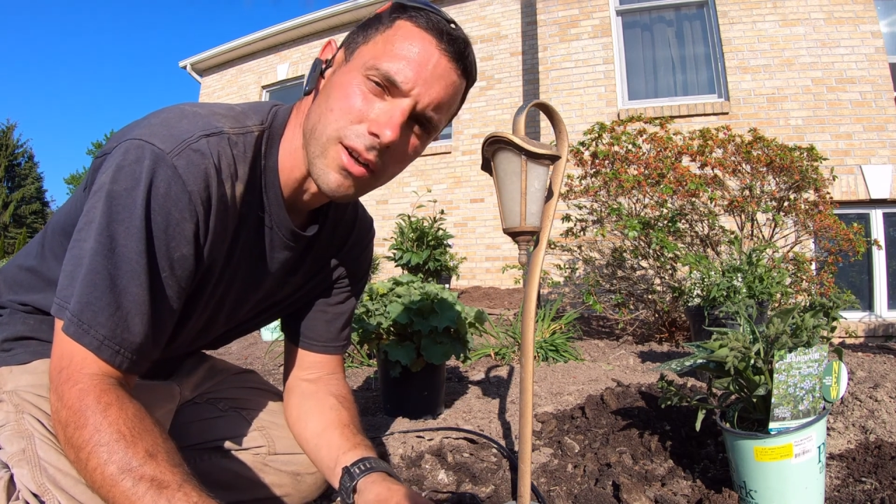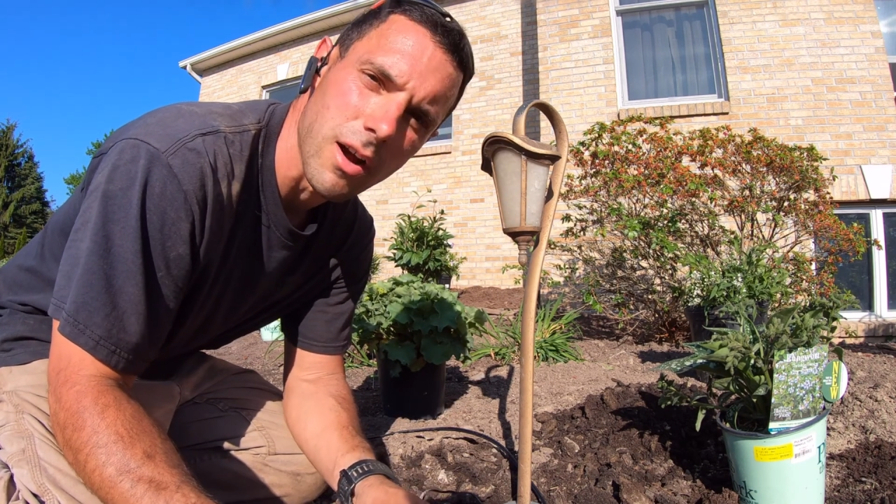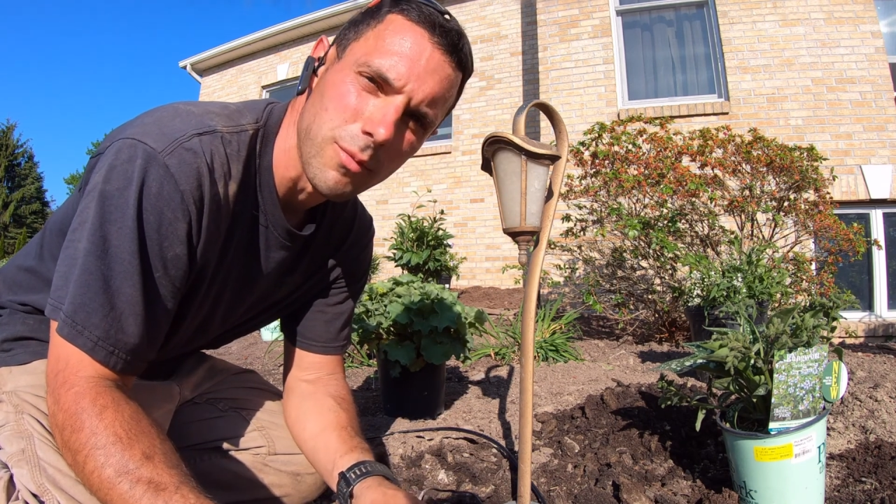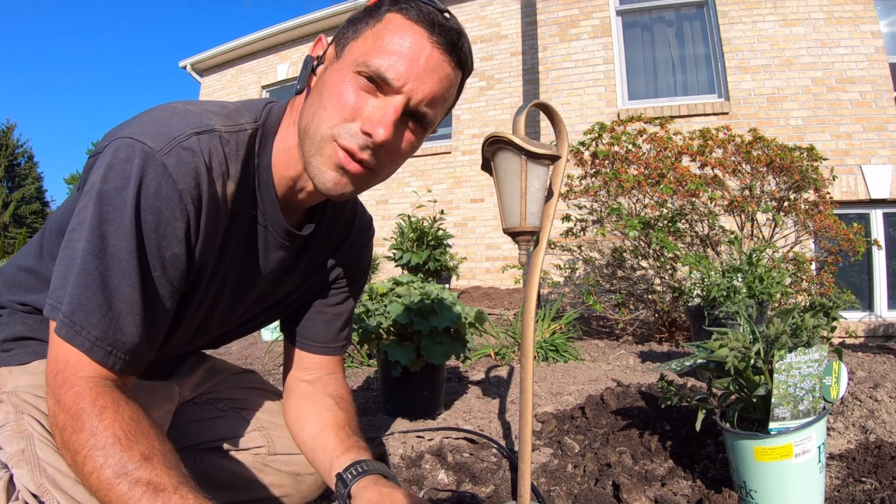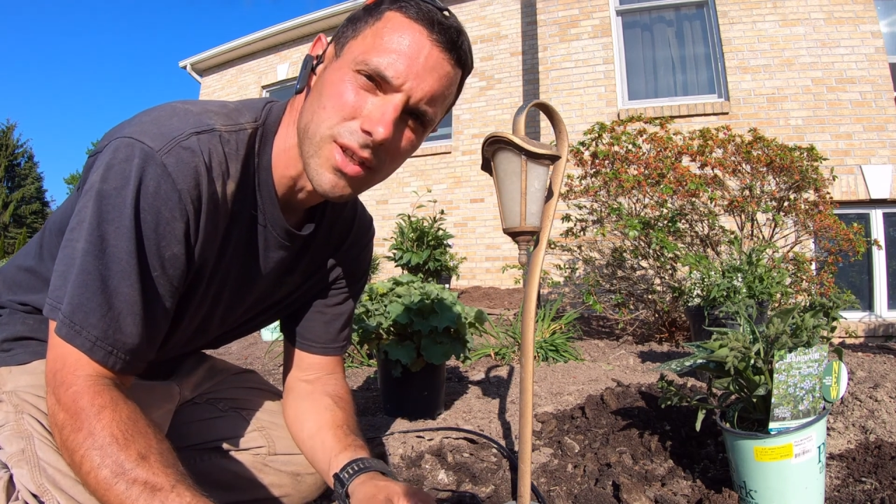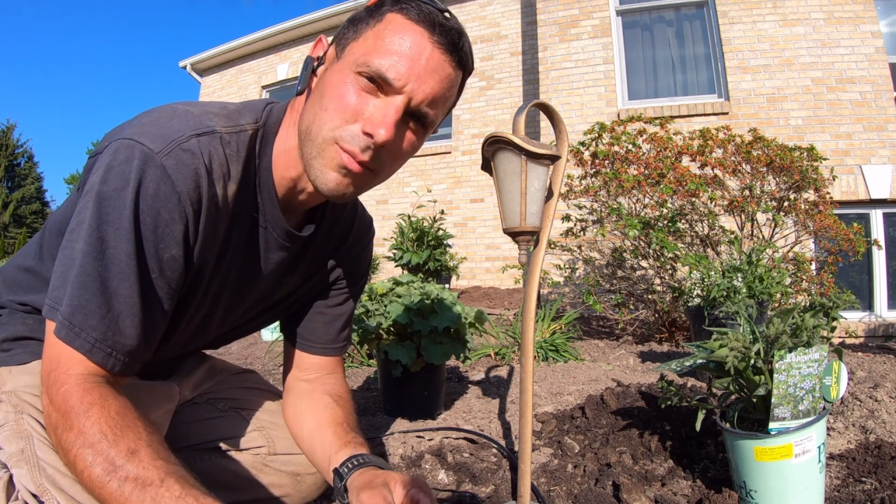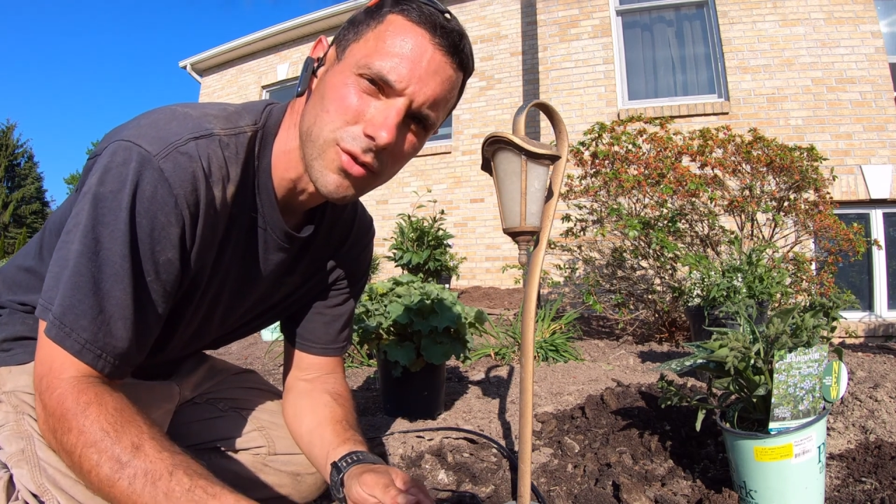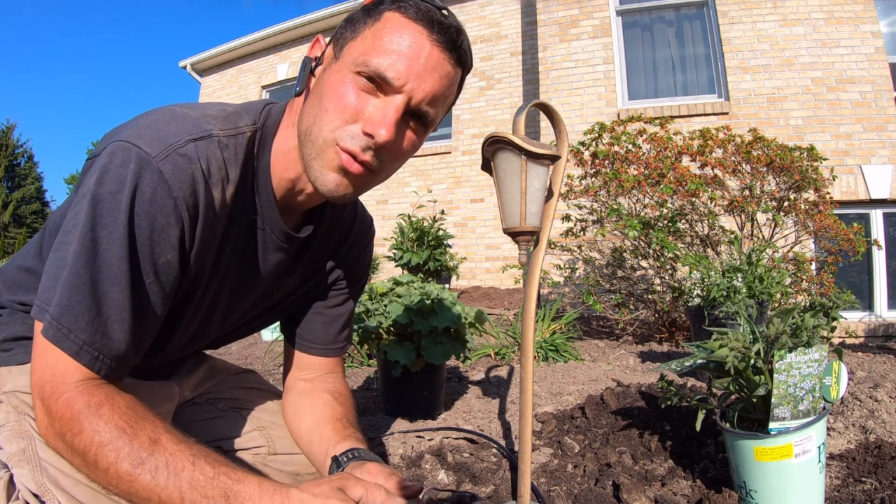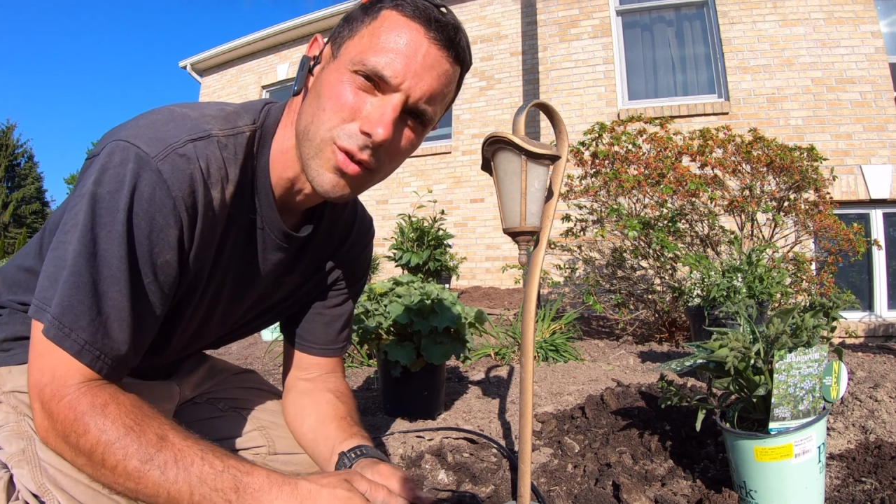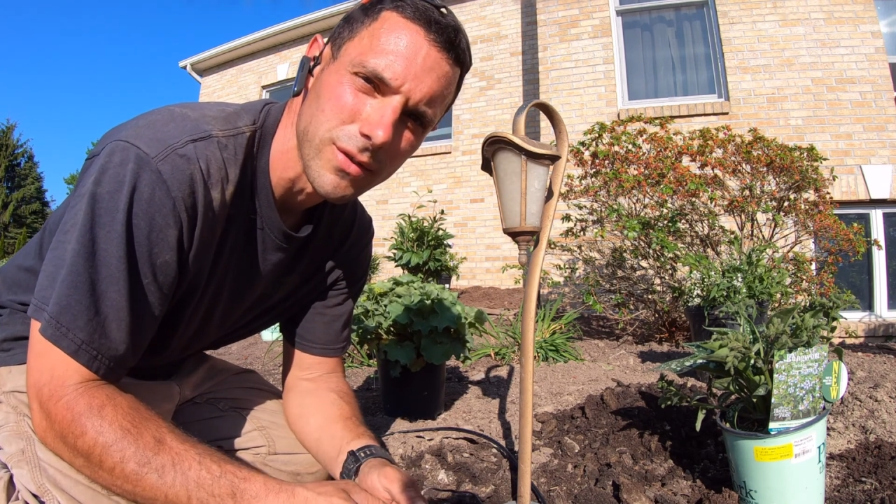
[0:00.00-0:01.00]
couple simple
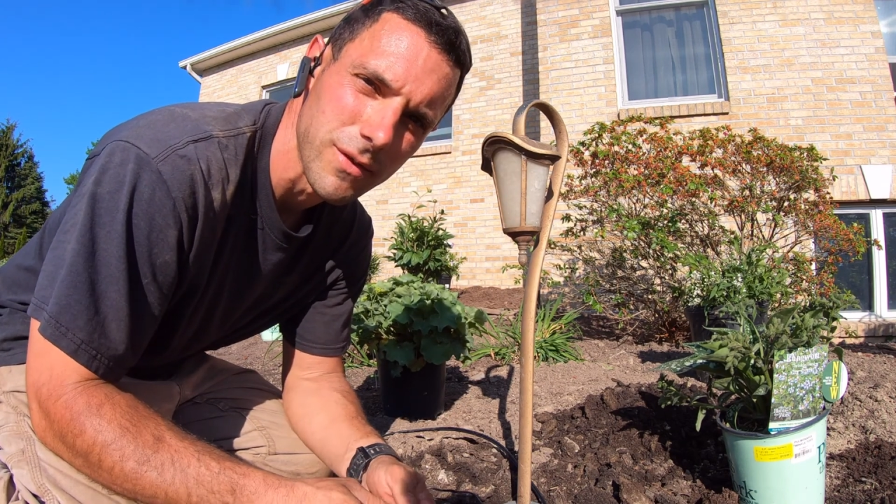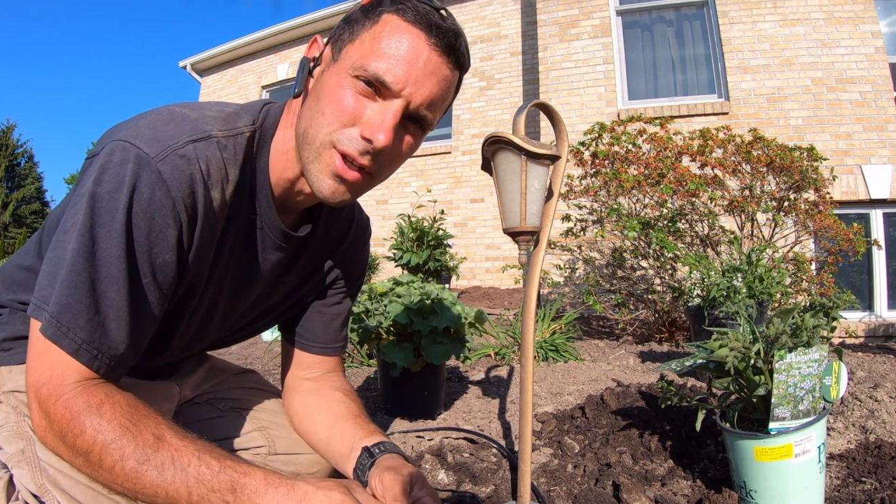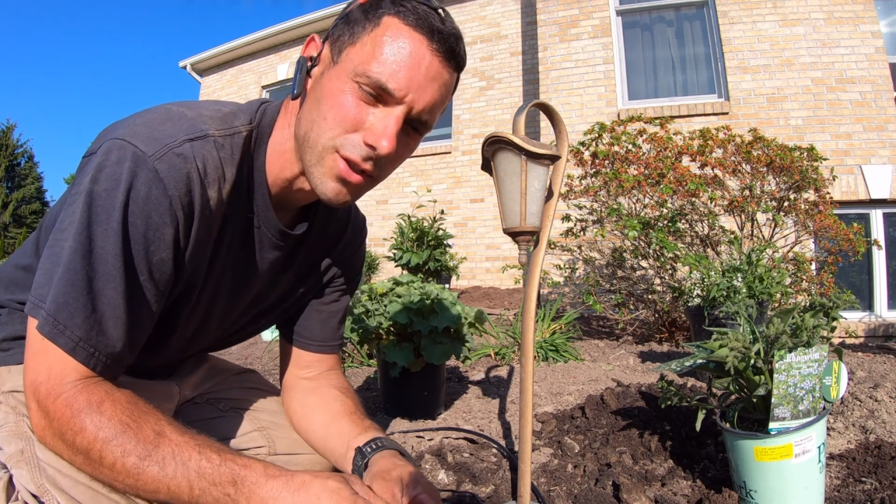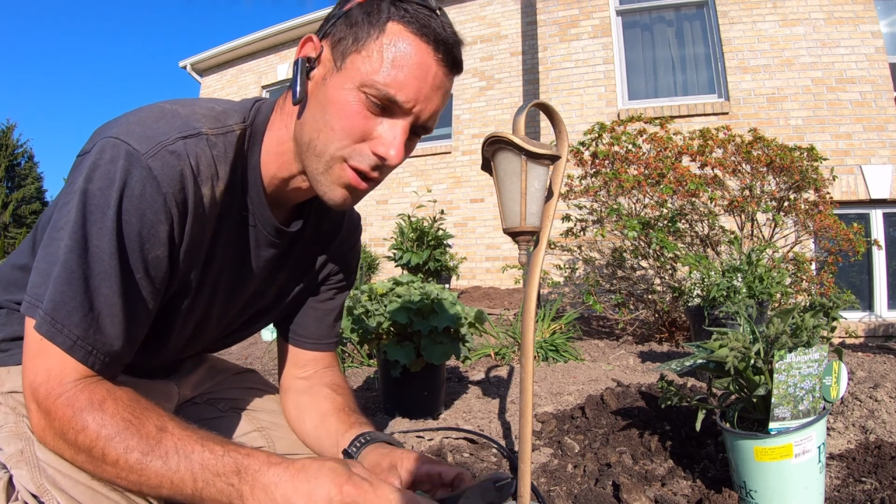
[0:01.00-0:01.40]
tools for this.